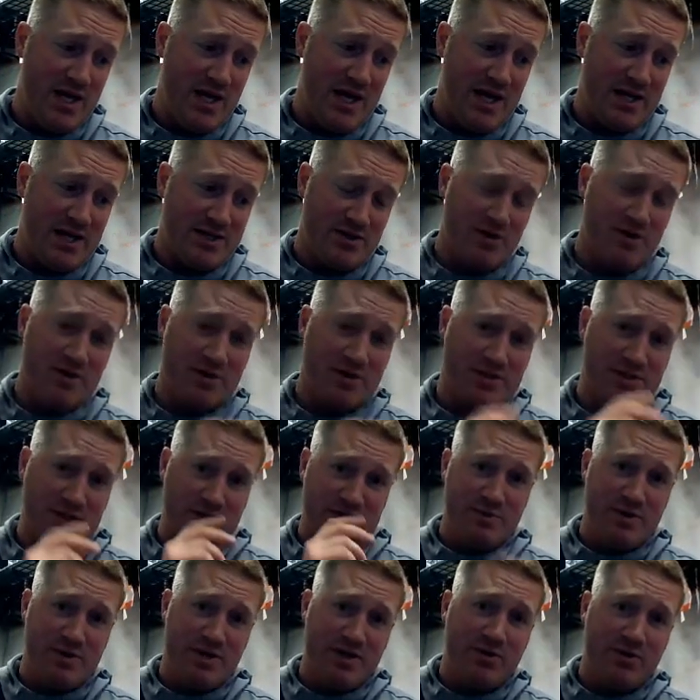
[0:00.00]
Don't
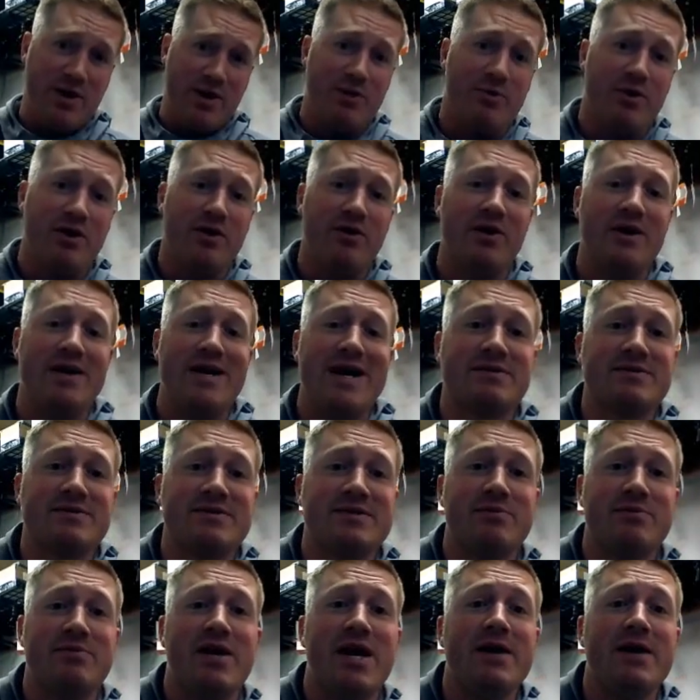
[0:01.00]
quite want to announce
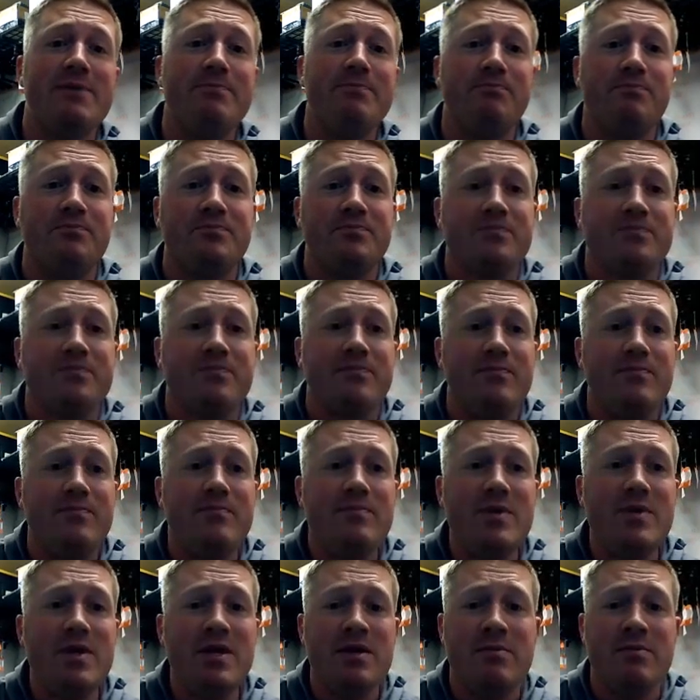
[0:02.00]
them yet,
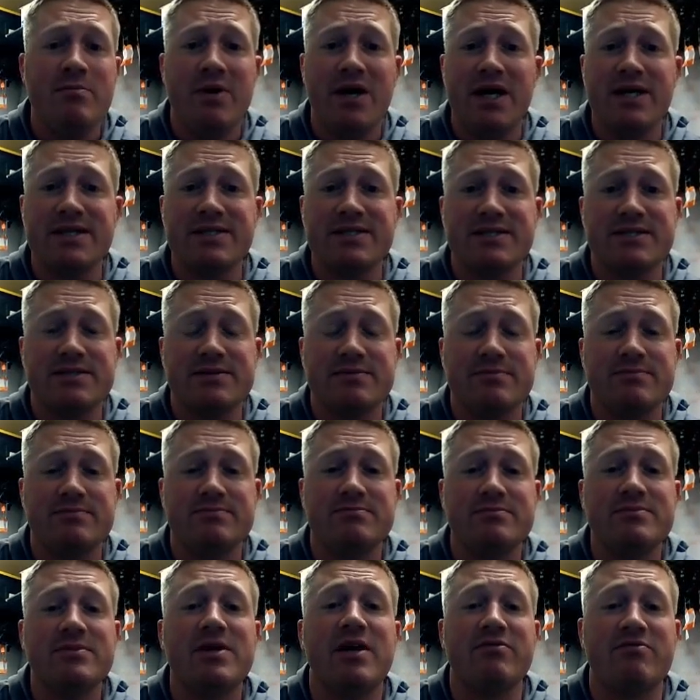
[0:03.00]
but
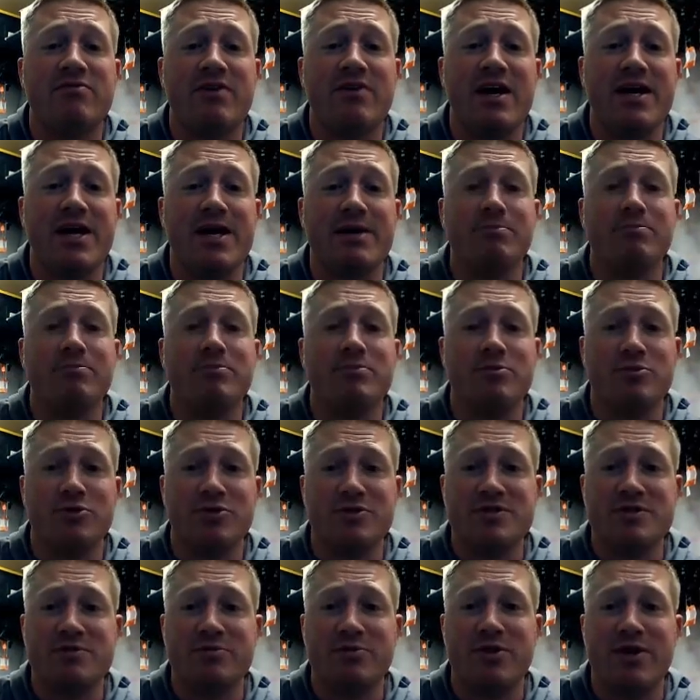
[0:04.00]
on Friday we'll do
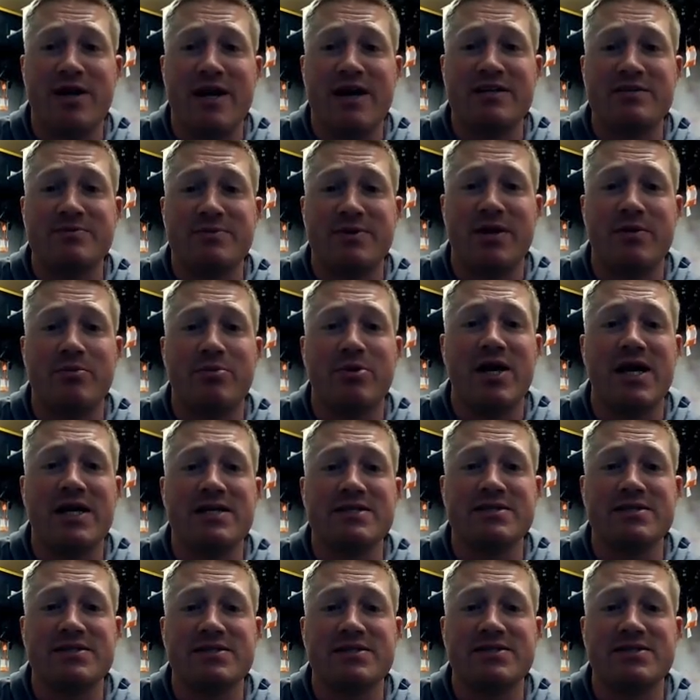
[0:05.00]
some more announcement on
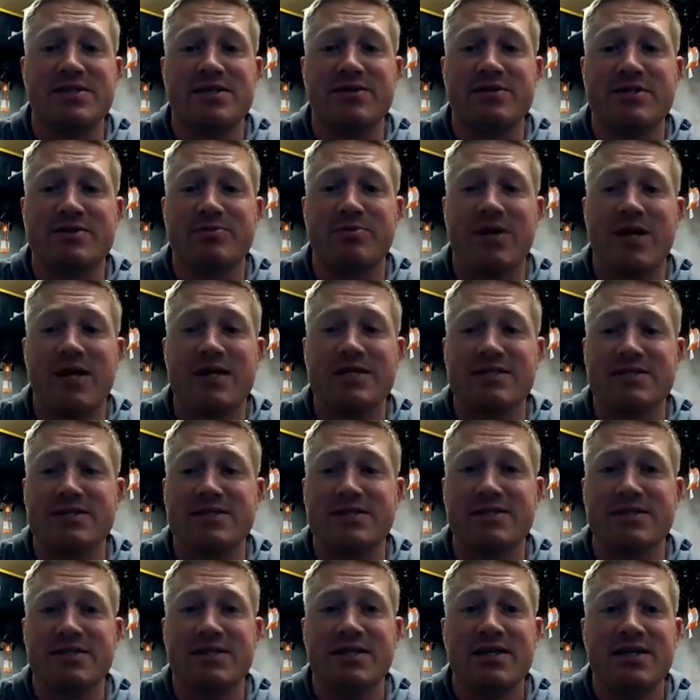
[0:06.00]
prizes, series
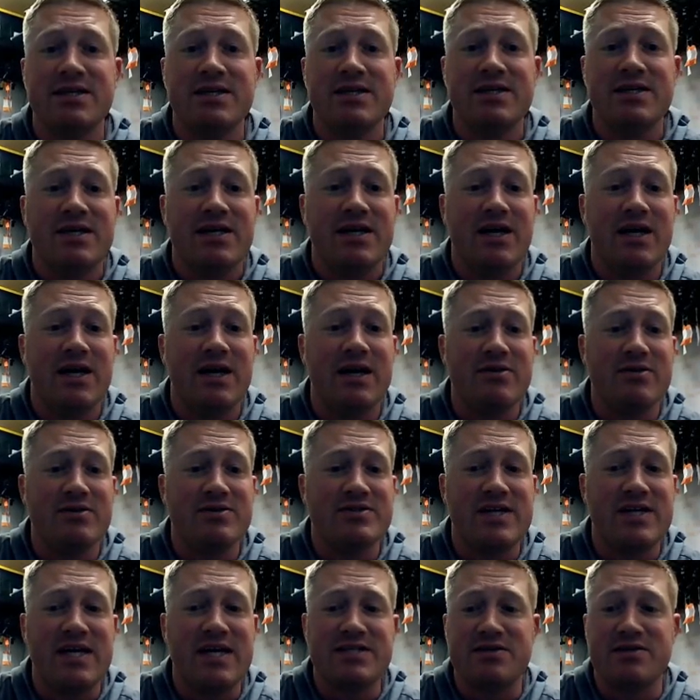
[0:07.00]
prizes, those
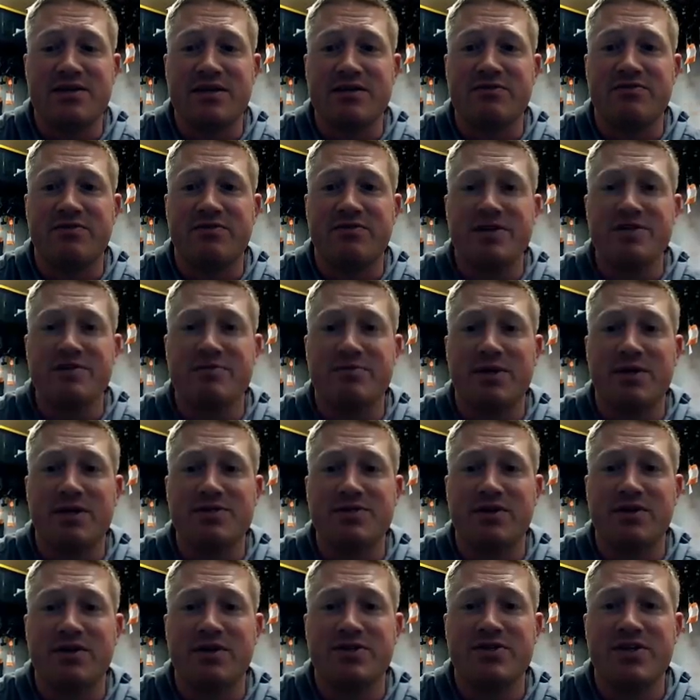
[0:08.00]
kinds of things for Ninja Ball. So
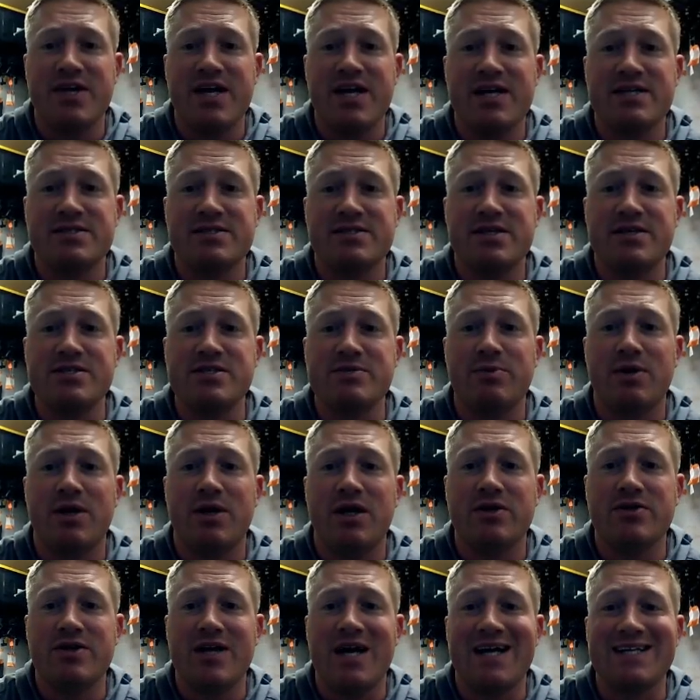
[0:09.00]
there's your dates,
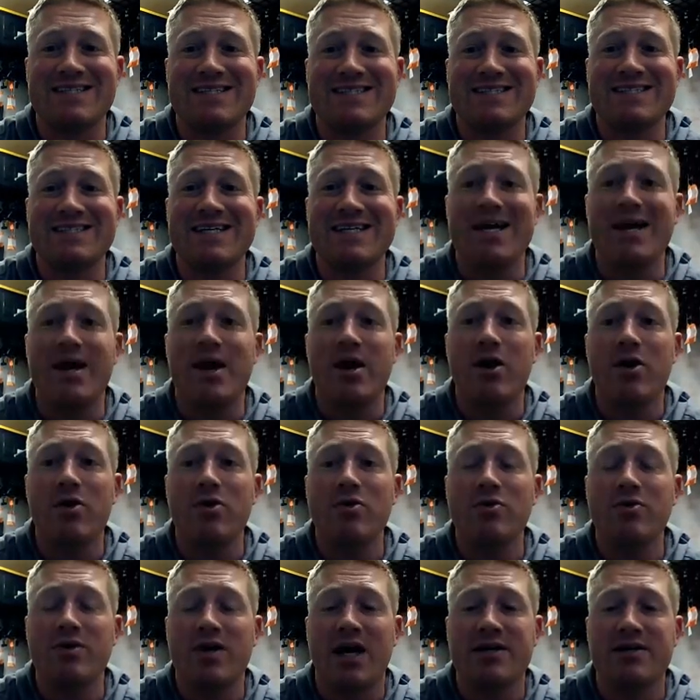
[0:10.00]
ninjaball.co,
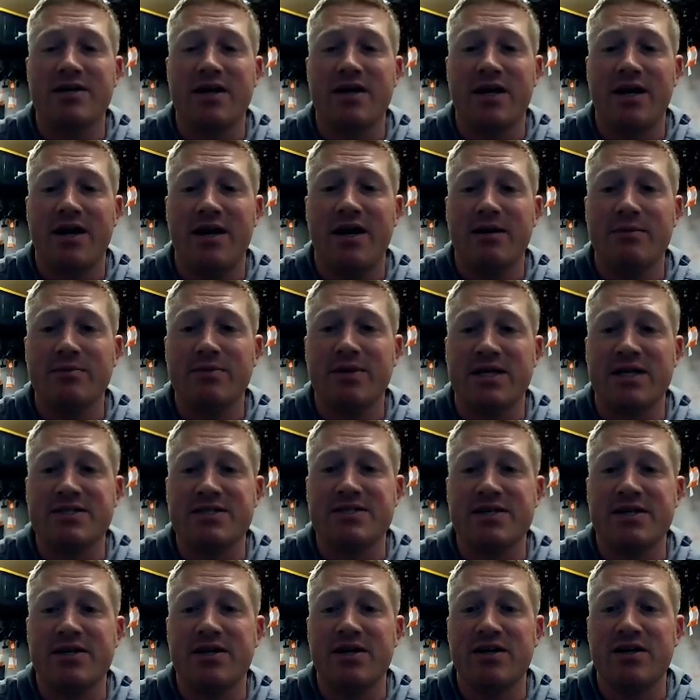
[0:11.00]
not .com.
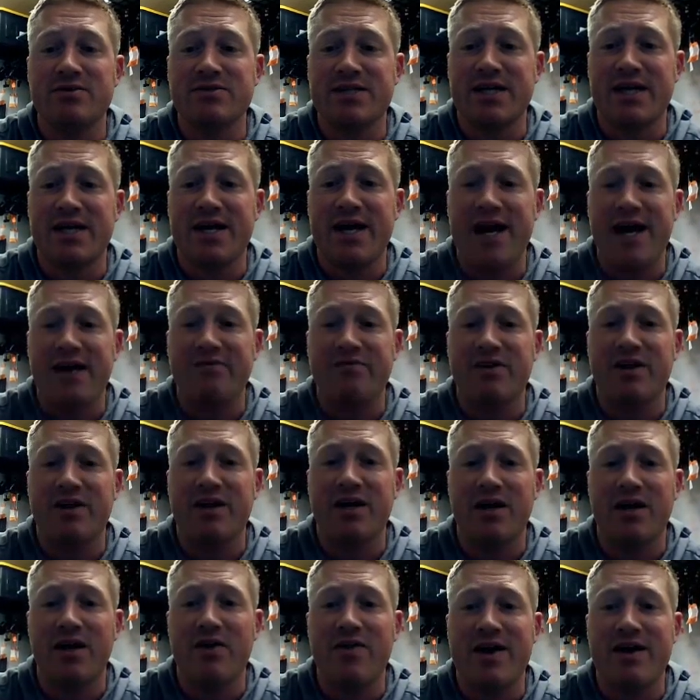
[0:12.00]
.co is going to have
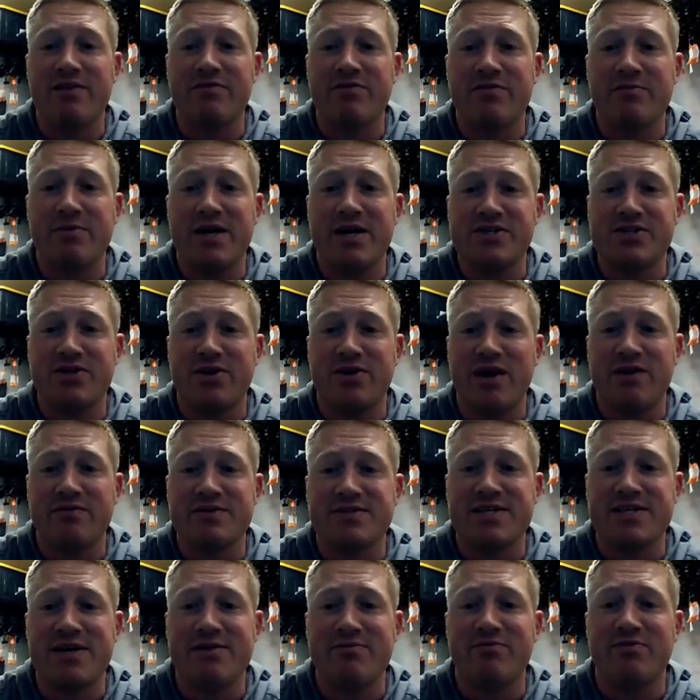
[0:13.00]
all that information. We'll have the
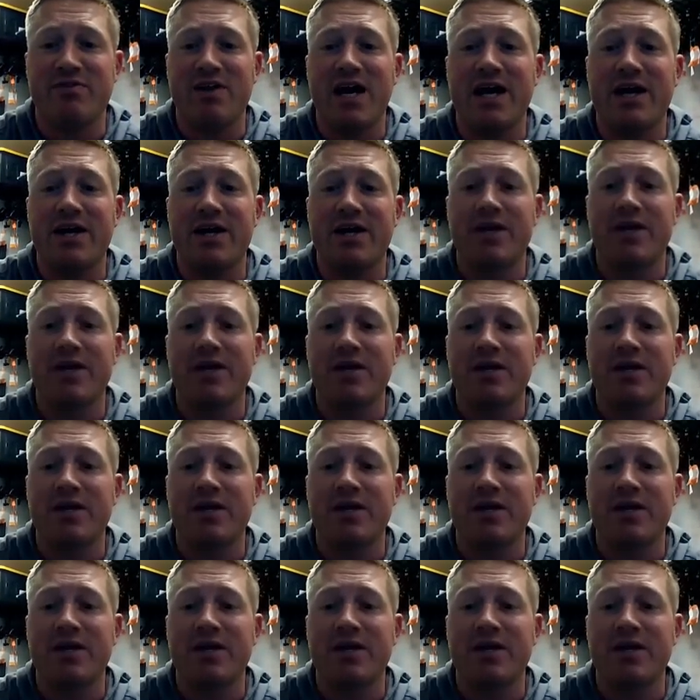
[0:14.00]
same flyer.